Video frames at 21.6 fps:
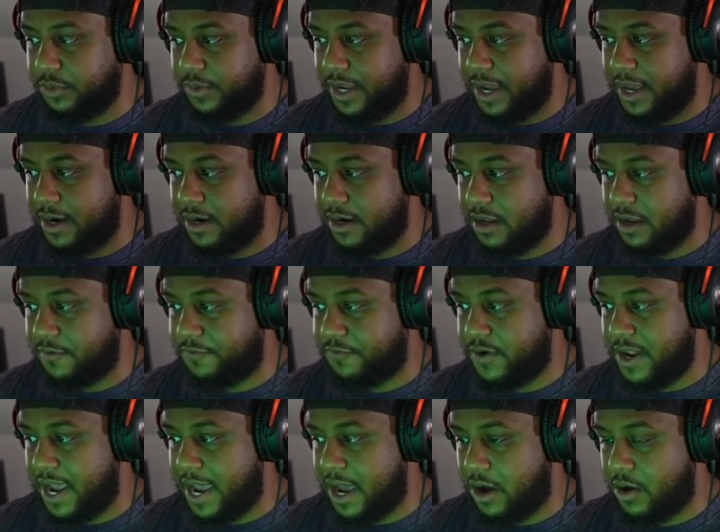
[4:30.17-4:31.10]
we got enough
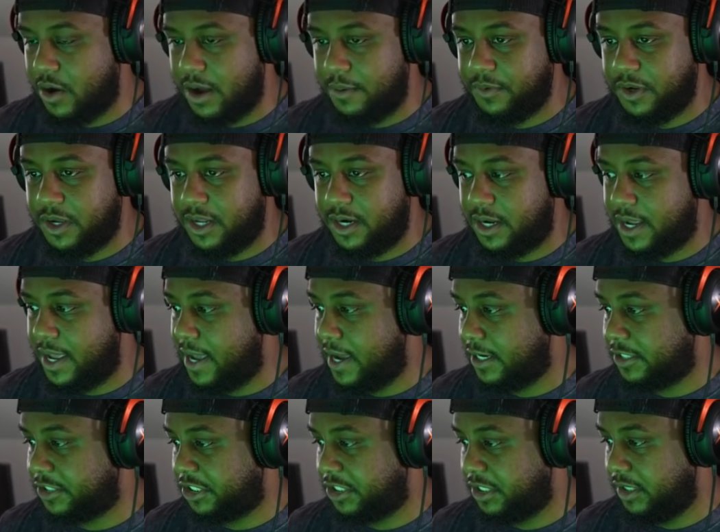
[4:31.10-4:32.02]
now. I'm gonna
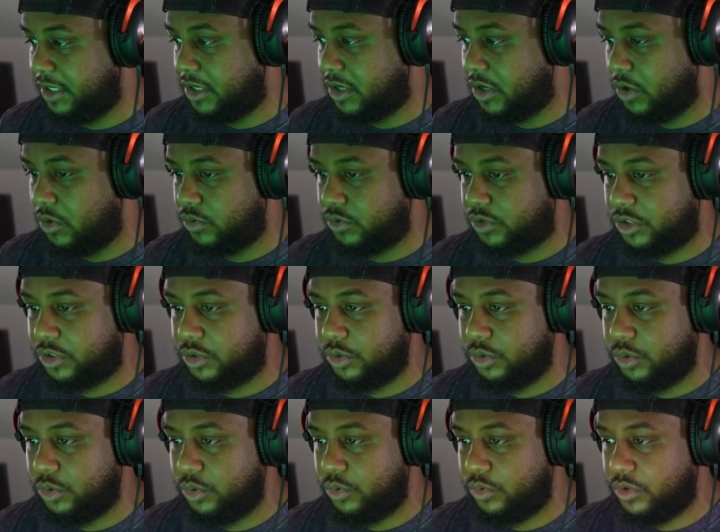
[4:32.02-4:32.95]
actually go
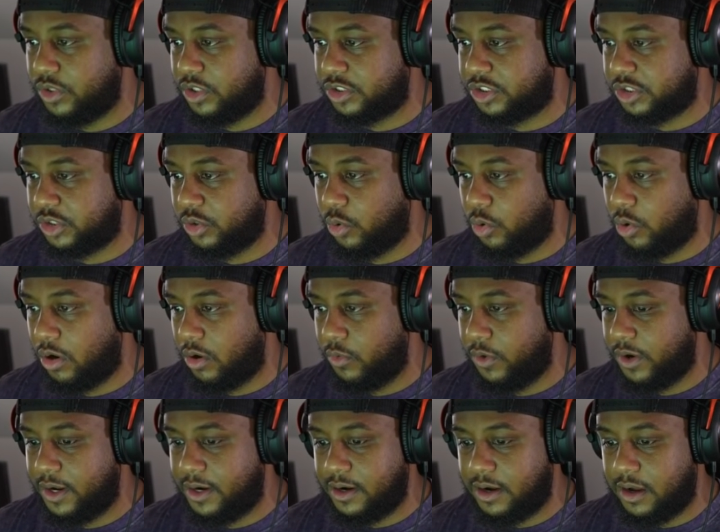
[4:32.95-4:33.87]
to the store.
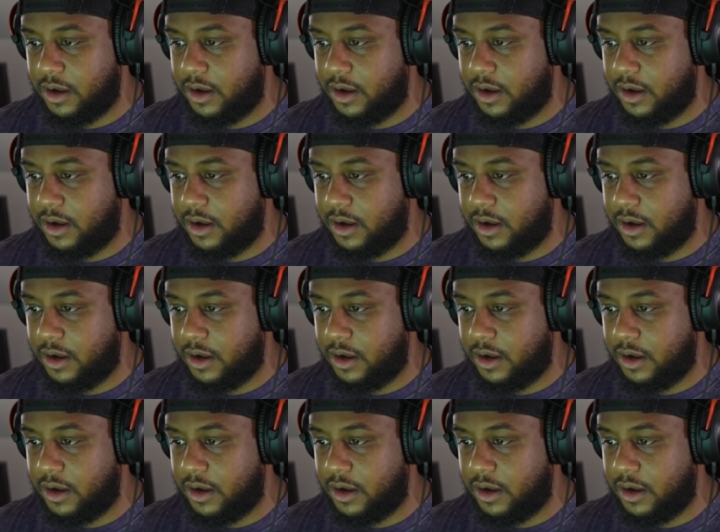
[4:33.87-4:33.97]
We're gonna